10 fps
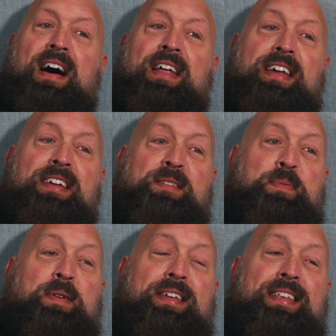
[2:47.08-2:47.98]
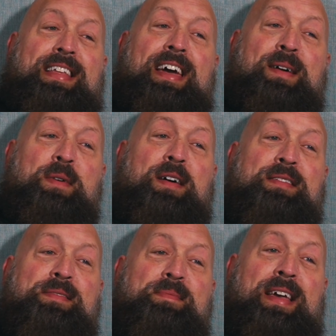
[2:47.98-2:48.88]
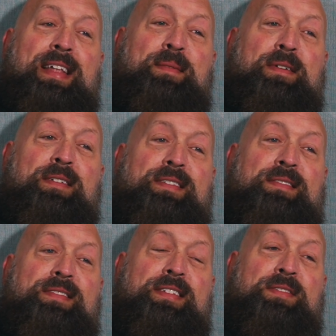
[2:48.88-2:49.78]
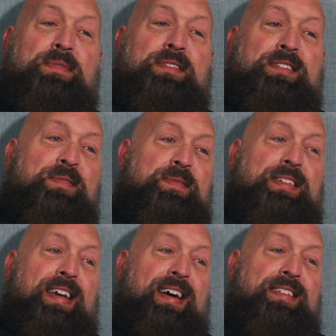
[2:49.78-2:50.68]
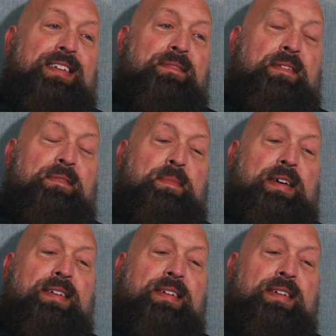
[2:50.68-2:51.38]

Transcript: I think it's pretty damn awesome. Yeah. Danny Bonaducci is one of the coolest cats I've ever met.